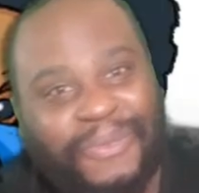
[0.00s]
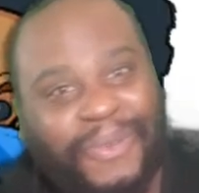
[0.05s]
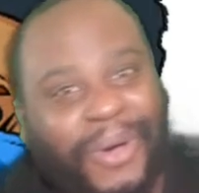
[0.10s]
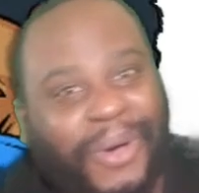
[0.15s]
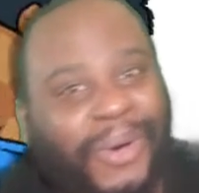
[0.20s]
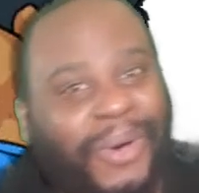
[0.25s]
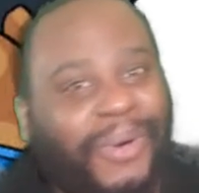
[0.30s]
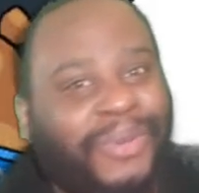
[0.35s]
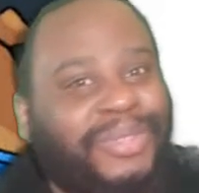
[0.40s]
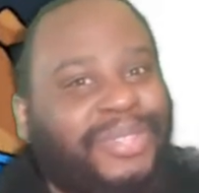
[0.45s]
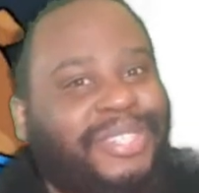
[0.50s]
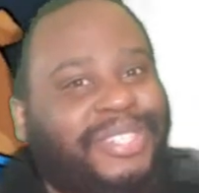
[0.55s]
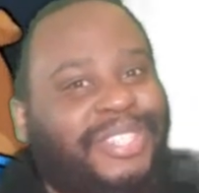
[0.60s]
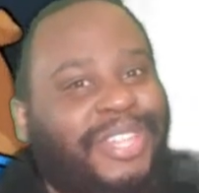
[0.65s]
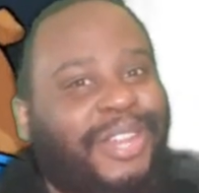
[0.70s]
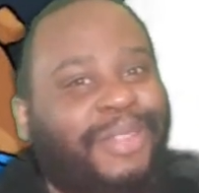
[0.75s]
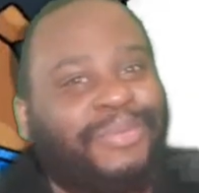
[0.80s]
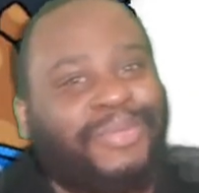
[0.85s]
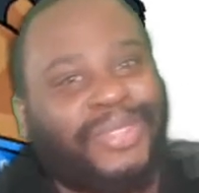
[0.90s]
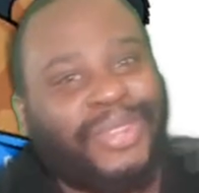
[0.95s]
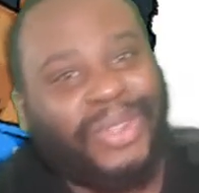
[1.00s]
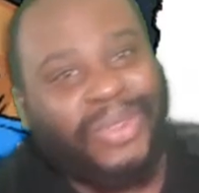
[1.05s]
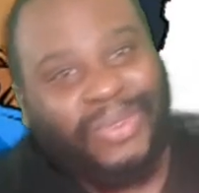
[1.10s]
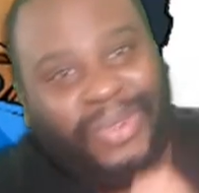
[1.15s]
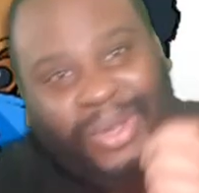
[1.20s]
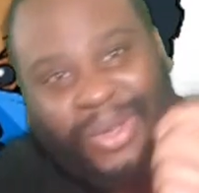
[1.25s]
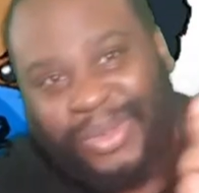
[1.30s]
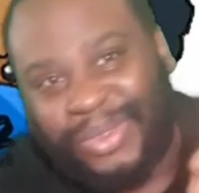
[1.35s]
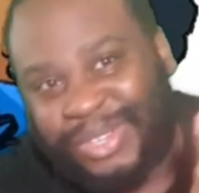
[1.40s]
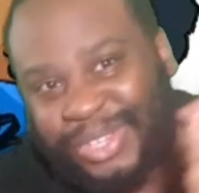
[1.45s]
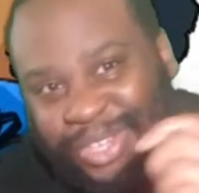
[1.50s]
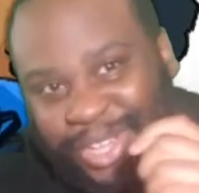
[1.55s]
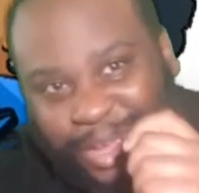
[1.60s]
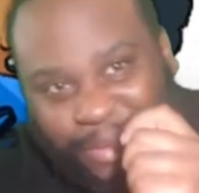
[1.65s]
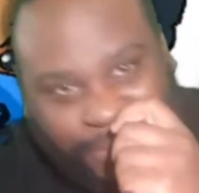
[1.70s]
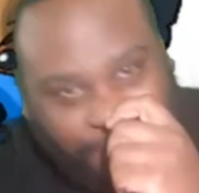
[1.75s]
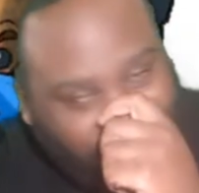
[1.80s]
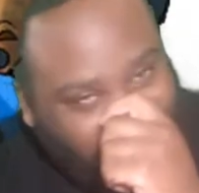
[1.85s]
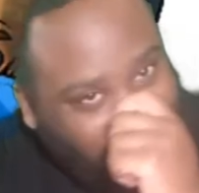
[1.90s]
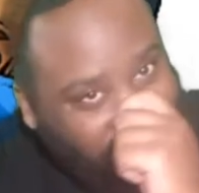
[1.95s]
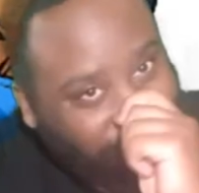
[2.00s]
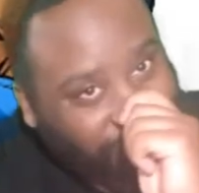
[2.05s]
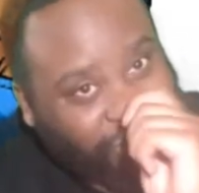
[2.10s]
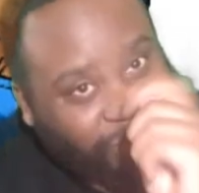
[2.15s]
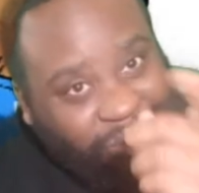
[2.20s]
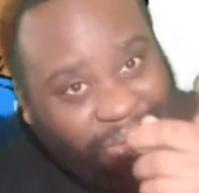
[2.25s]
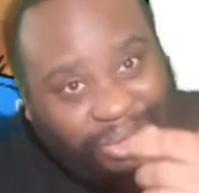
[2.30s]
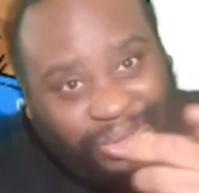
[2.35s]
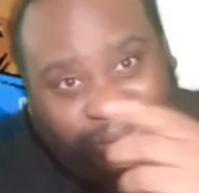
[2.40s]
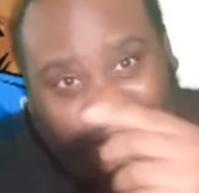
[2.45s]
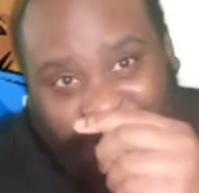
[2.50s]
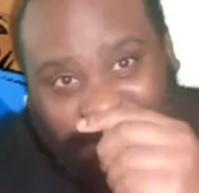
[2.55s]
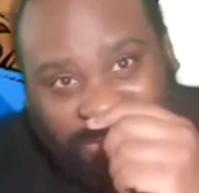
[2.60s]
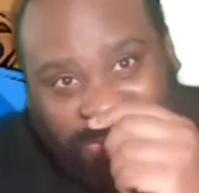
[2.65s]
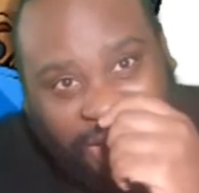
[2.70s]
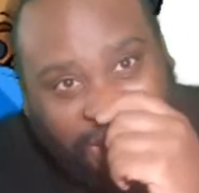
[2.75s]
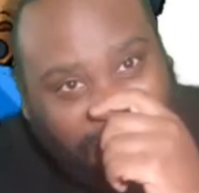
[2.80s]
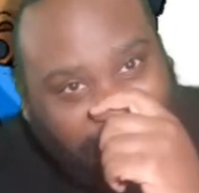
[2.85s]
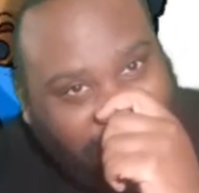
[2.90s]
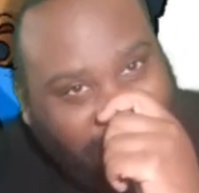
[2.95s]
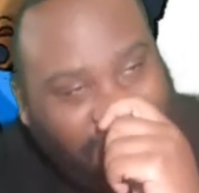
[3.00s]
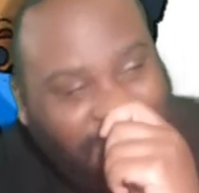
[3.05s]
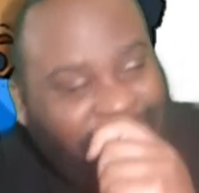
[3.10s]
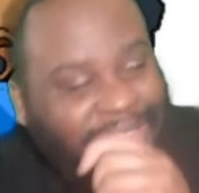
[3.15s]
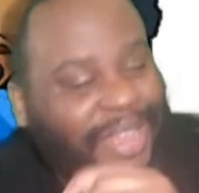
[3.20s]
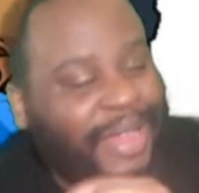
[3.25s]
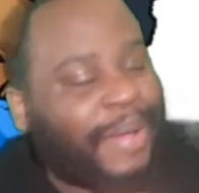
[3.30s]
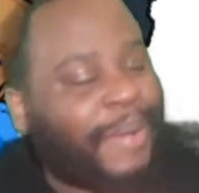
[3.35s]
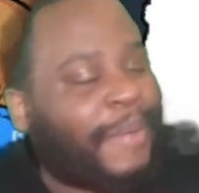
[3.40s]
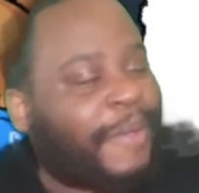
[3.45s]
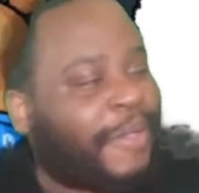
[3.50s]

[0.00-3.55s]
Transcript: photos and send them to the road. You get me? Try draw two gallon at that, yeah.